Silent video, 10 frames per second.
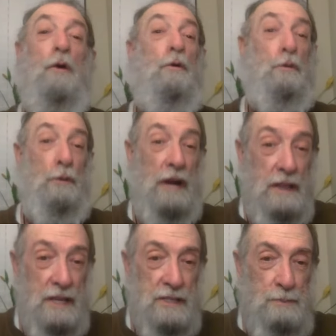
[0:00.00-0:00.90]

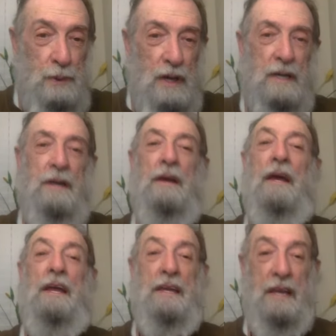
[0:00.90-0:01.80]
Read this book.
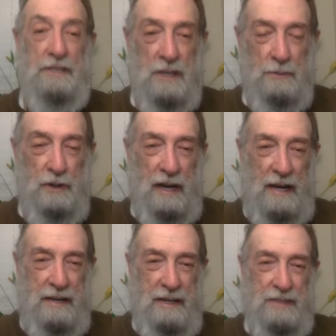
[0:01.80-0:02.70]
Get some good
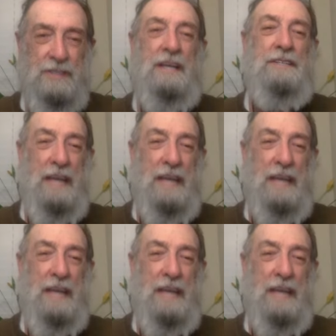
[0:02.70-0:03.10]
ideas.